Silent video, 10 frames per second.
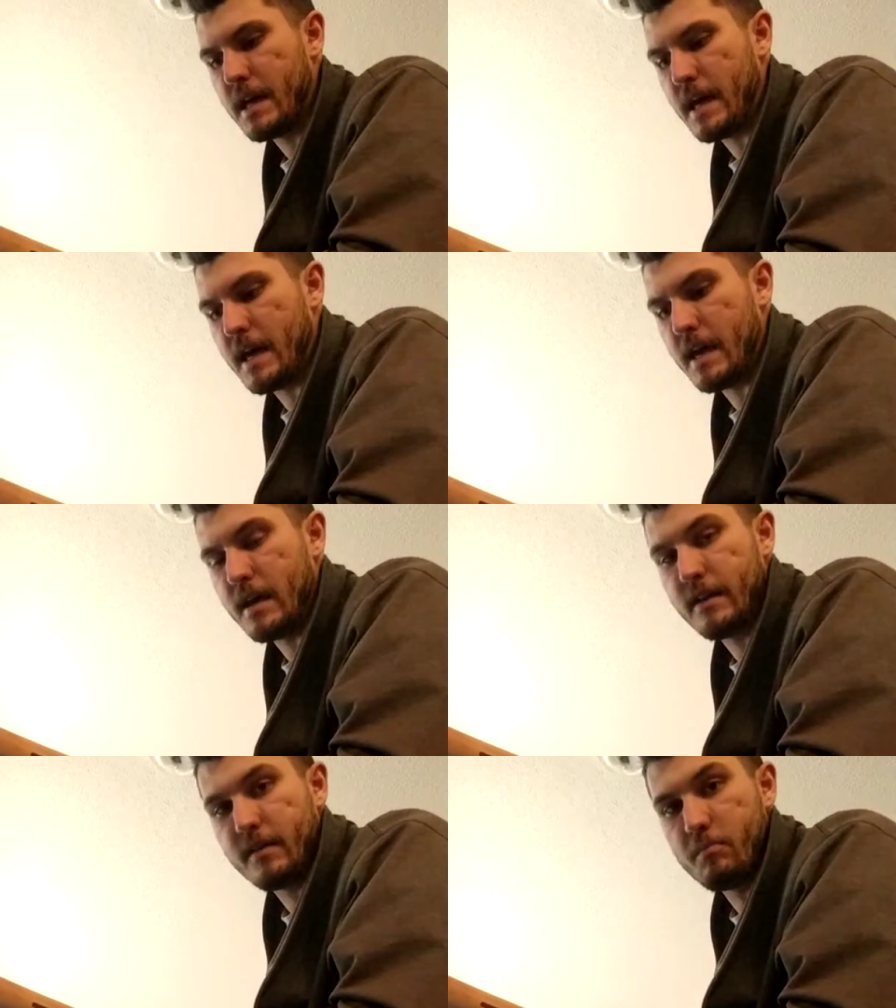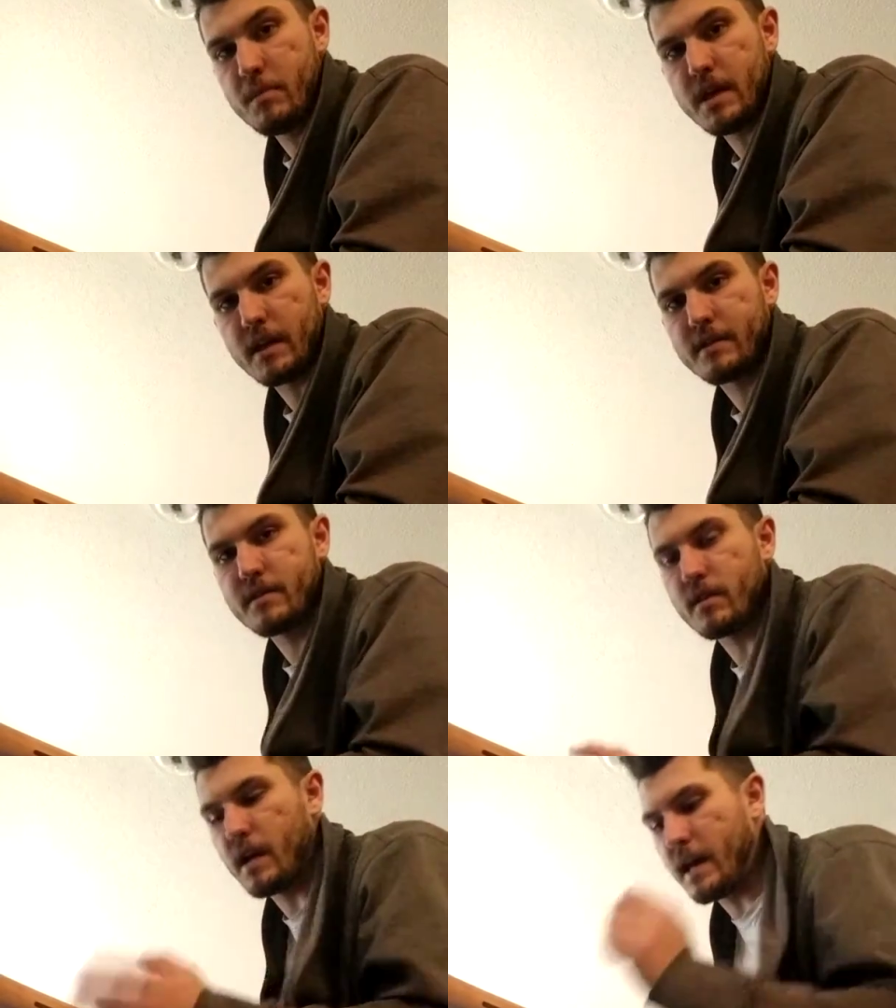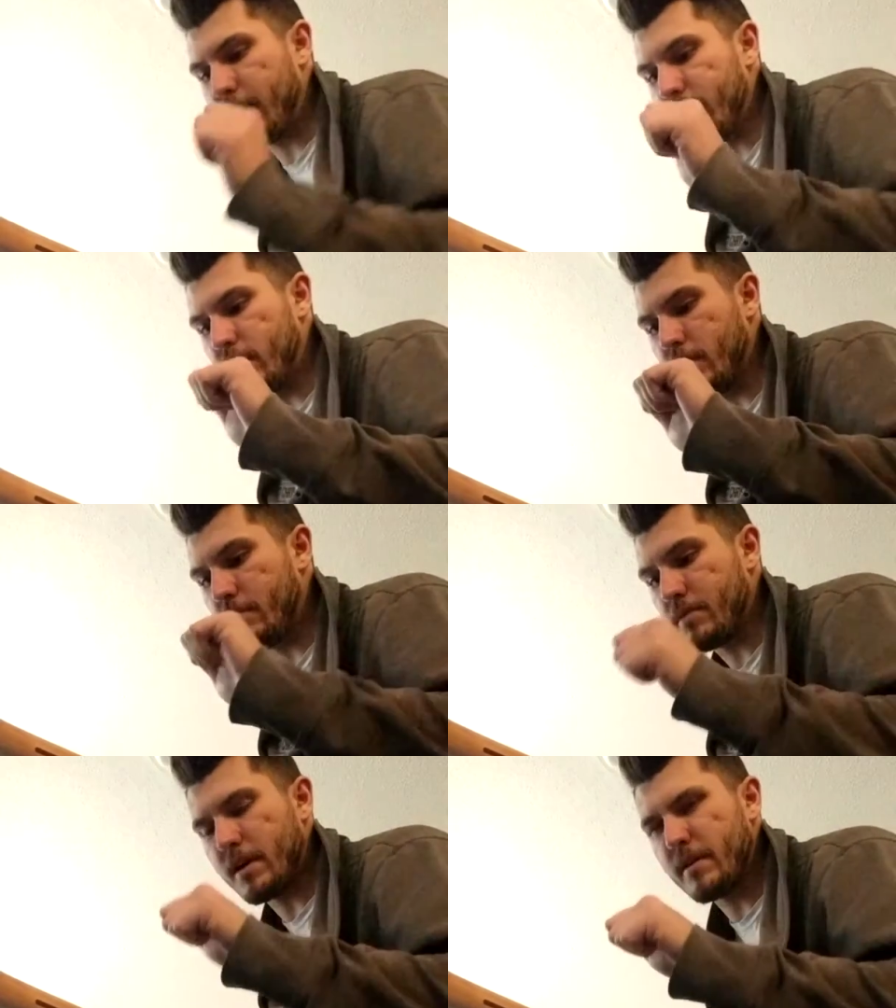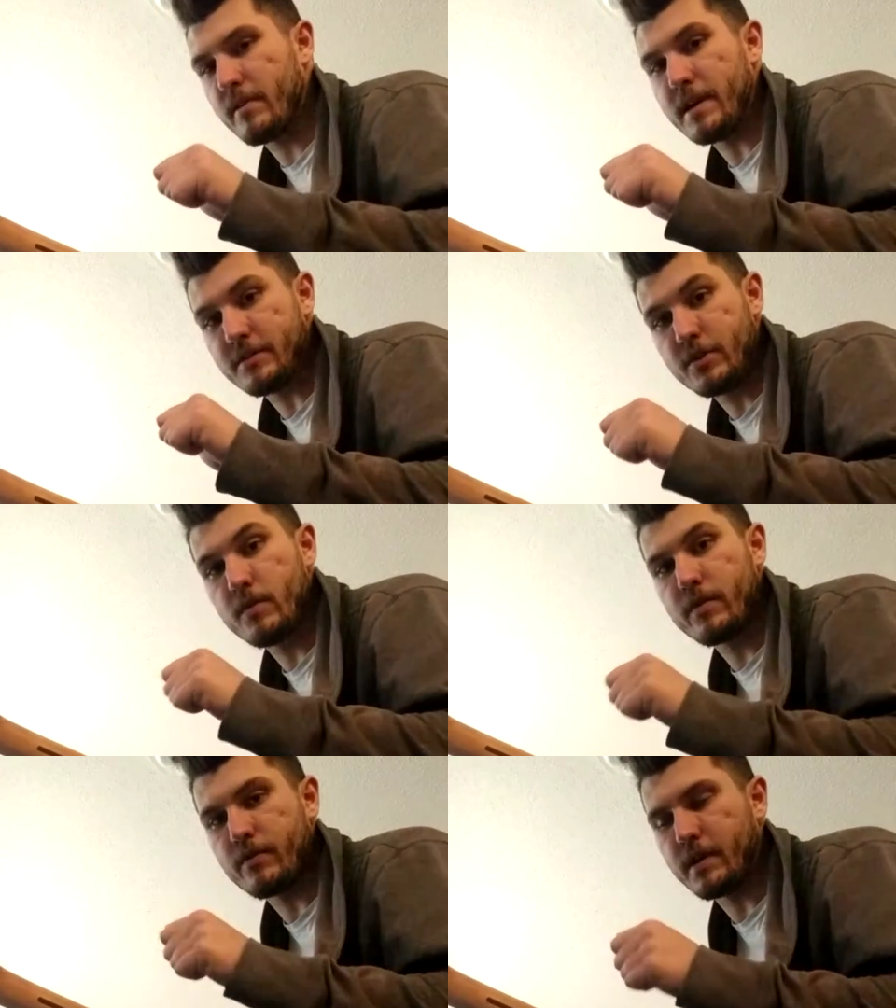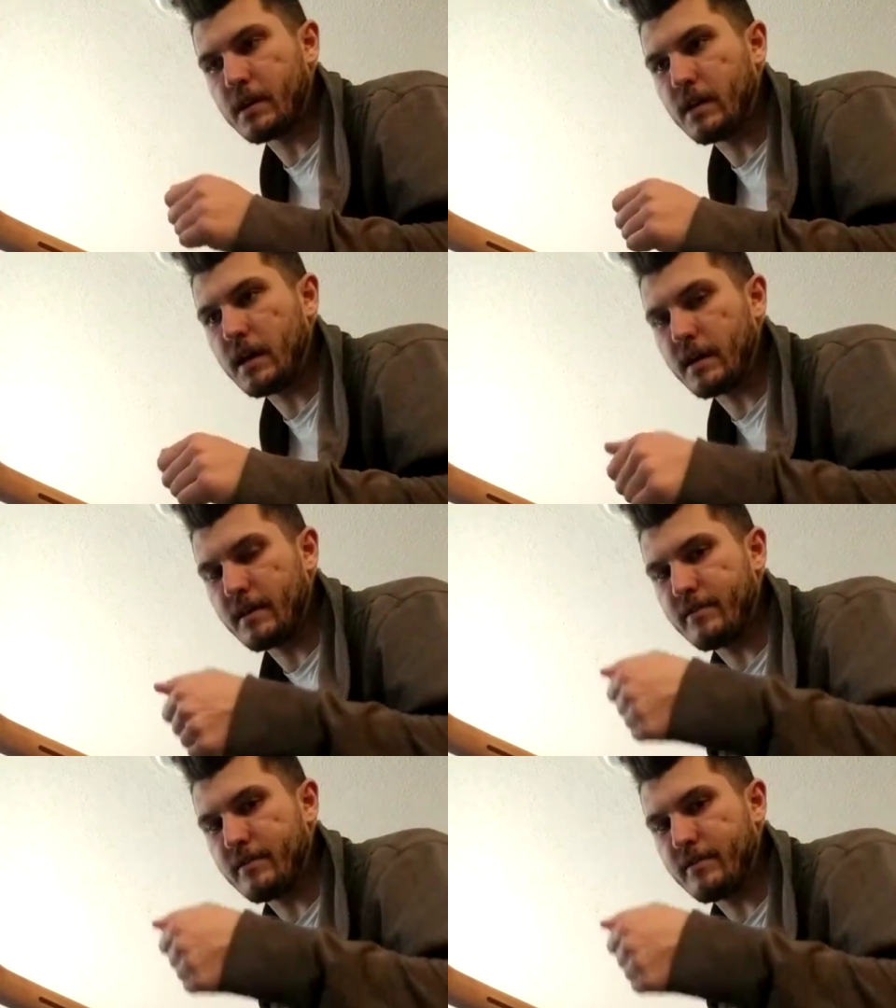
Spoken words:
and the mix, have it probably around 2 or 3 o'clock.